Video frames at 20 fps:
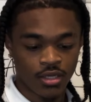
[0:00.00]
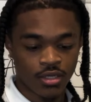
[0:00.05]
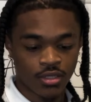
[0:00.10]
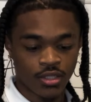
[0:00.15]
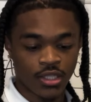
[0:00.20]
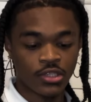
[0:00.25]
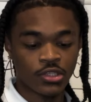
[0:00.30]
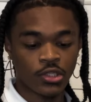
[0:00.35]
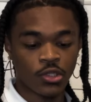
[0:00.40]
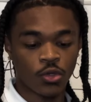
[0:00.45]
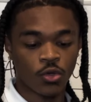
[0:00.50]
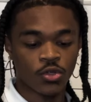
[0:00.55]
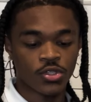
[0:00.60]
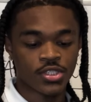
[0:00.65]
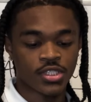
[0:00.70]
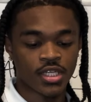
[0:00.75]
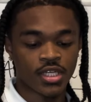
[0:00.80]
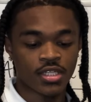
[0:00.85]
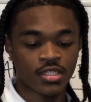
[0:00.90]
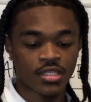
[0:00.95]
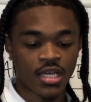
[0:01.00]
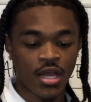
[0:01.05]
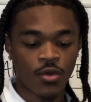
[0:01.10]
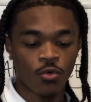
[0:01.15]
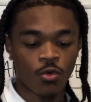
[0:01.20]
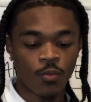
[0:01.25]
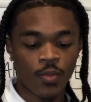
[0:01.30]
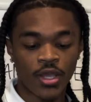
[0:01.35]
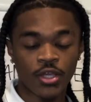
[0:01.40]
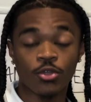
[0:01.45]
Then the Lord says, I
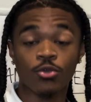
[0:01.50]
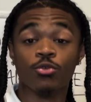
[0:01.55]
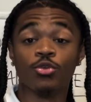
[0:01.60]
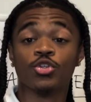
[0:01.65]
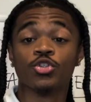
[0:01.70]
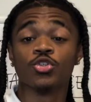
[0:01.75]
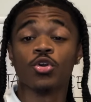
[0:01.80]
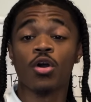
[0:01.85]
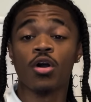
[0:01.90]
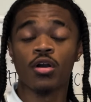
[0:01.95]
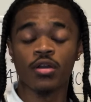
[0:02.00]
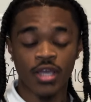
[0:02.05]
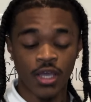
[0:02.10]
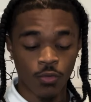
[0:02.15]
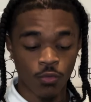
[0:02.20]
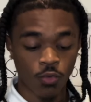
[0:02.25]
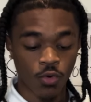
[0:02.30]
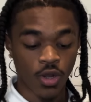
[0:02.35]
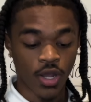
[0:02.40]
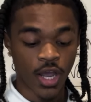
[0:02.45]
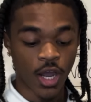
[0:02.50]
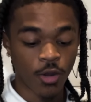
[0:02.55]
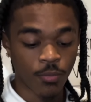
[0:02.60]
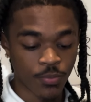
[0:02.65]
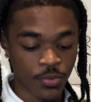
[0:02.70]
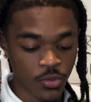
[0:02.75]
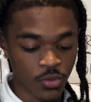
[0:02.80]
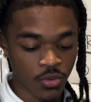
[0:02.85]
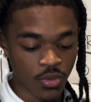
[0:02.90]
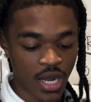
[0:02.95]
will make you strong and will help
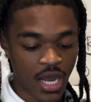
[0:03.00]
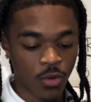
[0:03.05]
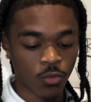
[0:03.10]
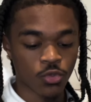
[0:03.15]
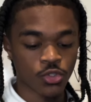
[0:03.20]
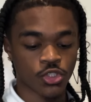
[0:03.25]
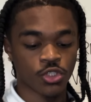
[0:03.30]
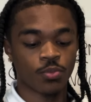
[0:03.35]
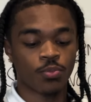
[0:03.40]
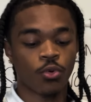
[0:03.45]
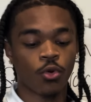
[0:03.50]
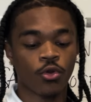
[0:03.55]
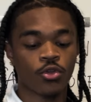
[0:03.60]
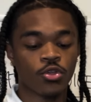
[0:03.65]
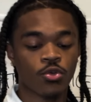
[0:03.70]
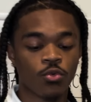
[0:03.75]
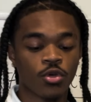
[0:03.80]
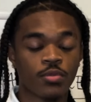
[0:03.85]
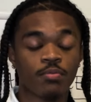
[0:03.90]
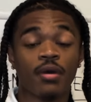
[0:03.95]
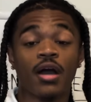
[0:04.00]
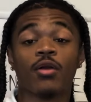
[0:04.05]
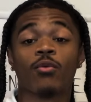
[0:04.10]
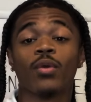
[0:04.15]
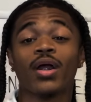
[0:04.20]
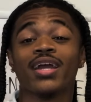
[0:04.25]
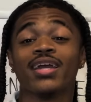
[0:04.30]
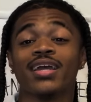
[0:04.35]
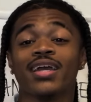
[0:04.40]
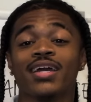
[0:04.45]
you. I will support you with my
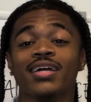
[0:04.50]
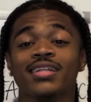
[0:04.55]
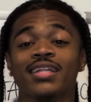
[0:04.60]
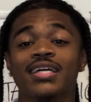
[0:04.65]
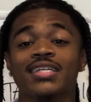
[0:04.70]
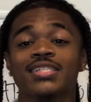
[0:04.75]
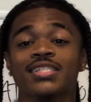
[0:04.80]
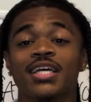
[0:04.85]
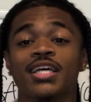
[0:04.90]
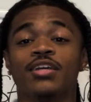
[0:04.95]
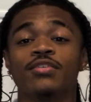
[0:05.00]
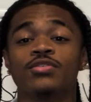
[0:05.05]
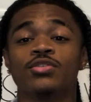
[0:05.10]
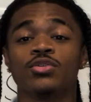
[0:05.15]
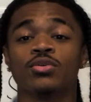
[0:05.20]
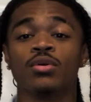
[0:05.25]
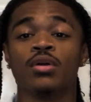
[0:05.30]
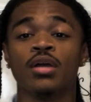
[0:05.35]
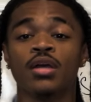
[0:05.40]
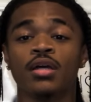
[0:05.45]
right hand that saves you.